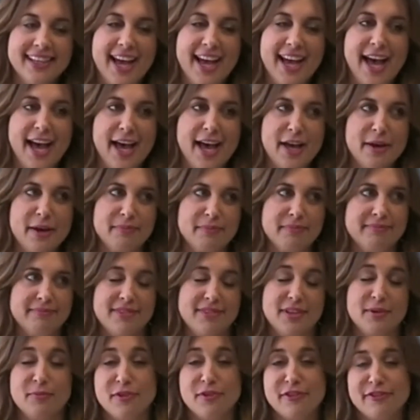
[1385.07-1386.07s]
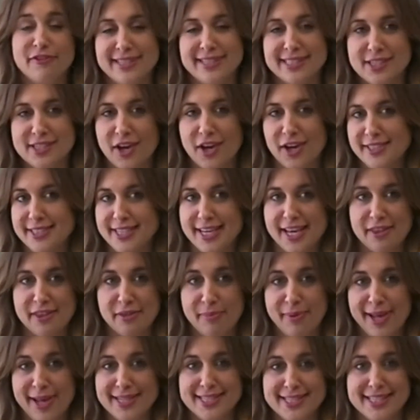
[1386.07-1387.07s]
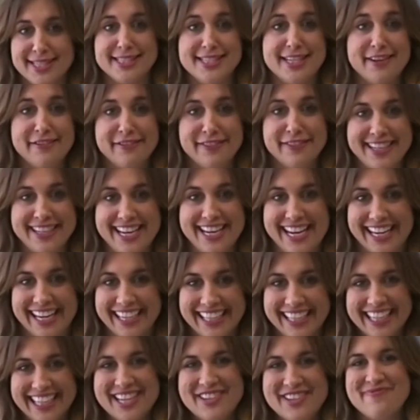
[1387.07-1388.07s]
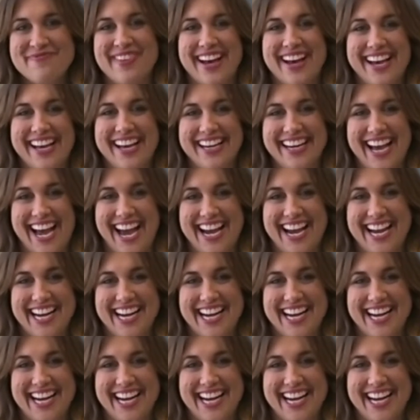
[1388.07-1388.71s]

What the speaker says: The movement's called death positivity, but